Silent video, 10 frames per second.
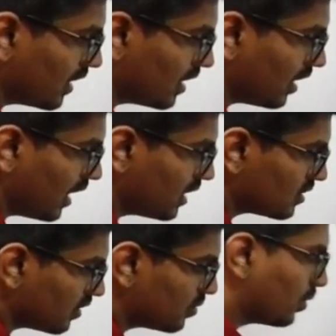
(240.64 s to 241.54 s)
when
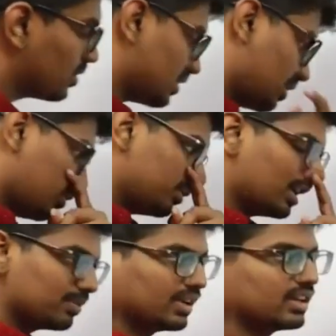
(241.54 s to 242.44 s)
range of motion of
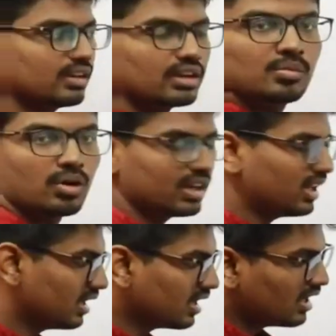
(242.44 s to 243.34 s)
that particular
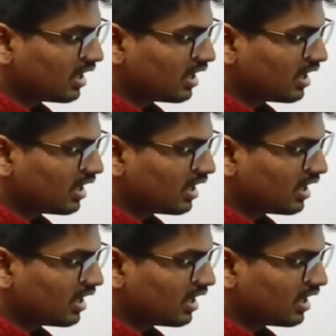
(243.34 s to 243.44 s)
body,